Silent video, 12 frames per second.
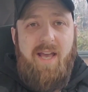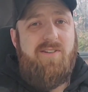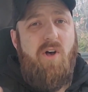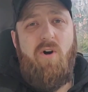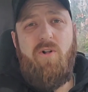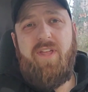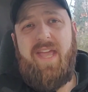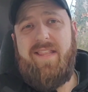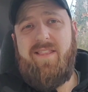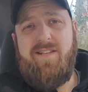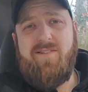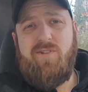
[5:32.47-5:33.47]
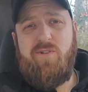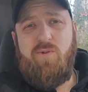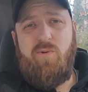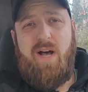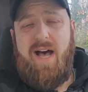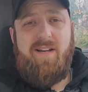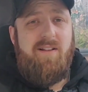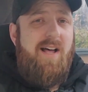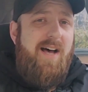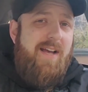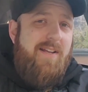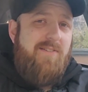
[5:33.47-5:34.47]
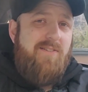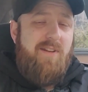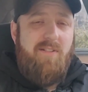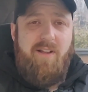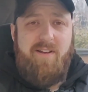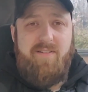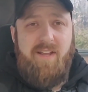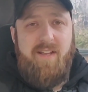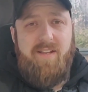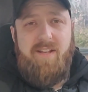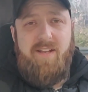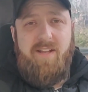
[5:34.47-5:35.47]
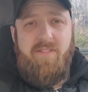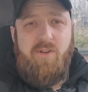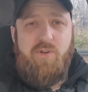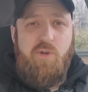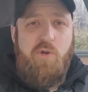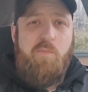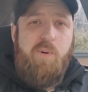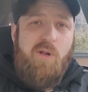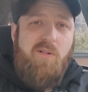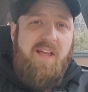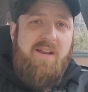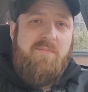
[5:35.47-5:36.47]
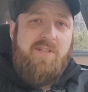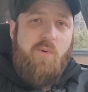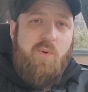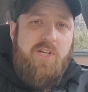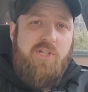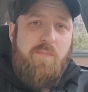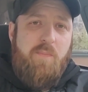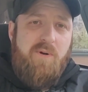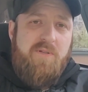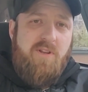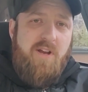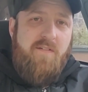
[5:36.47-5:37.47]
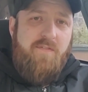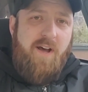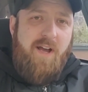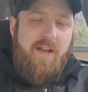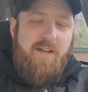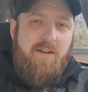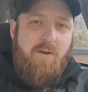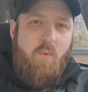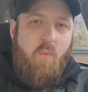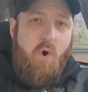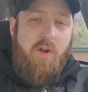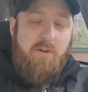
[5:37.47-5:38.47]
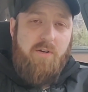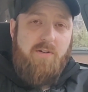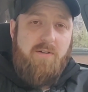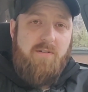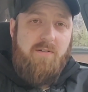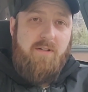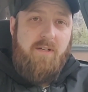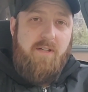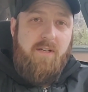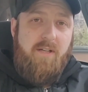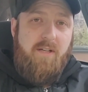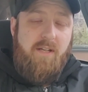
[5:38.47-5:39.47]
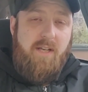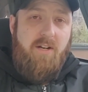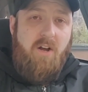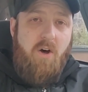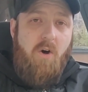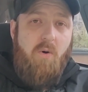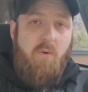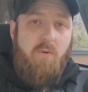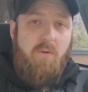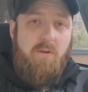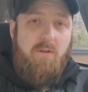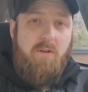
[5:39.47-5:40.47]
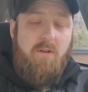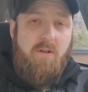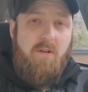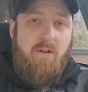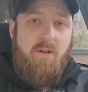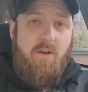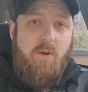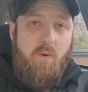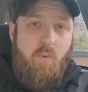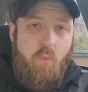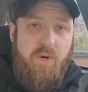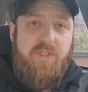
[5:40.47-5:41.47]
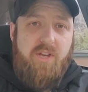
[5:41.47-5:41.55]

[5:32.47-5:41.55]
And to all the atheists who idolize Dillahunty, the dude proclaims that we should personify water in a hole with